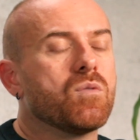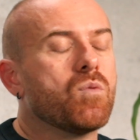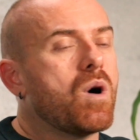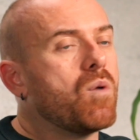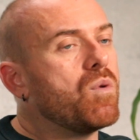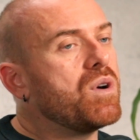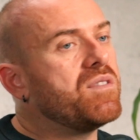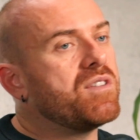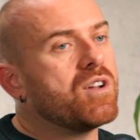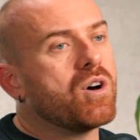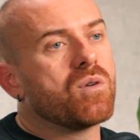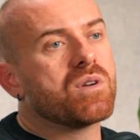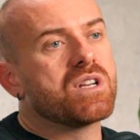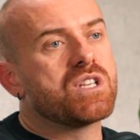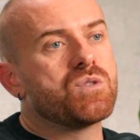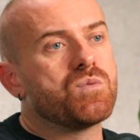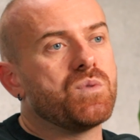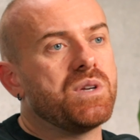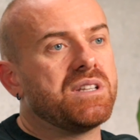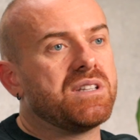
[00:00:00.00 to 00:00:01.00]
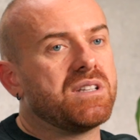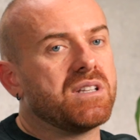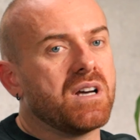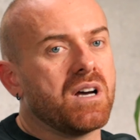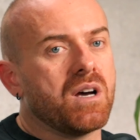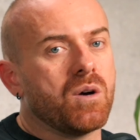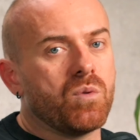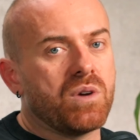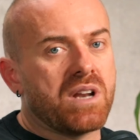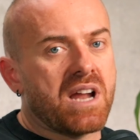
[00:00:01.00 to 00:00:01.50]
what we've noticed with
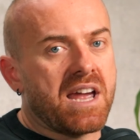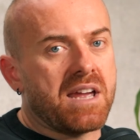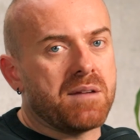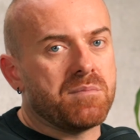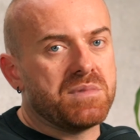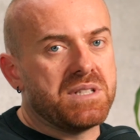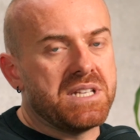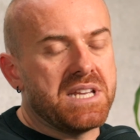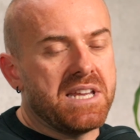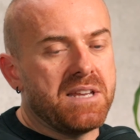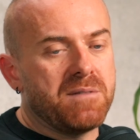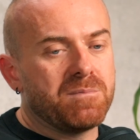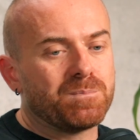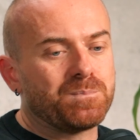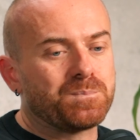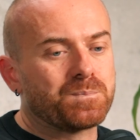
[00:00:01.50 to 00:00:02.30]
IMT,